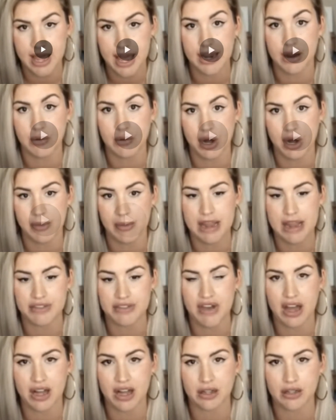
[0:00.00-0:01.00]
And I want to make
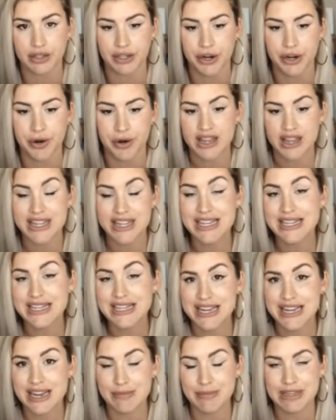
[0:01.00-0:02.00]
that clear. These
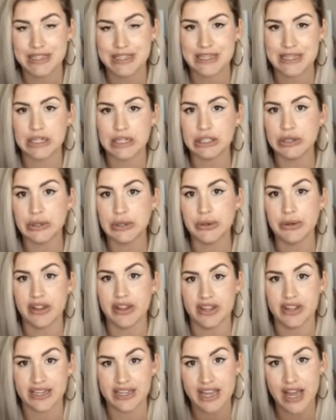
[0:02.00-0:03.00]
statements include
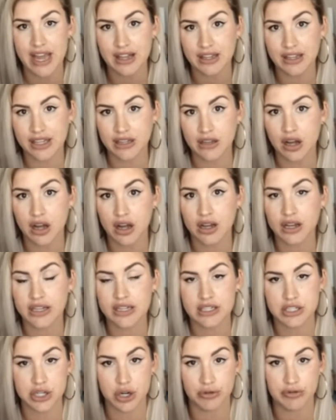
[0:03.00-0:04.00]
that Kelly Long,
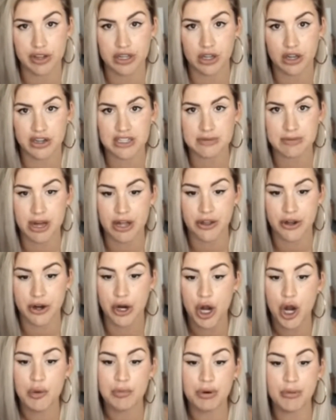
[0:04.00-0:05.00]
Sophie Long's
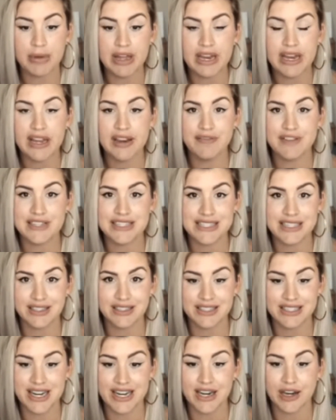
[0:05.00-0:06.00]
mother, permitted,
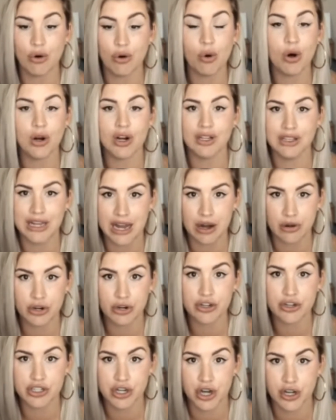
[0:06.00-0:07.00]
facilitated, or
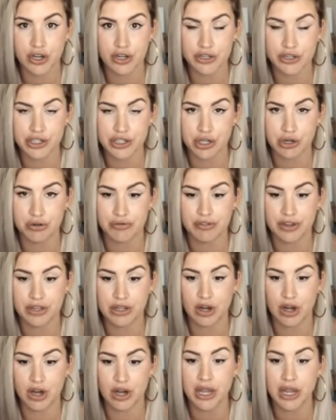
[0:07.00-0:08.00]
allowed her daughter, Sophie
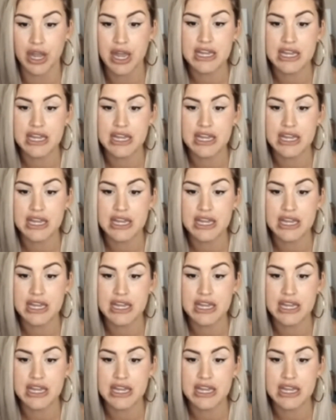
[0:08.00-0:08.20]
Long,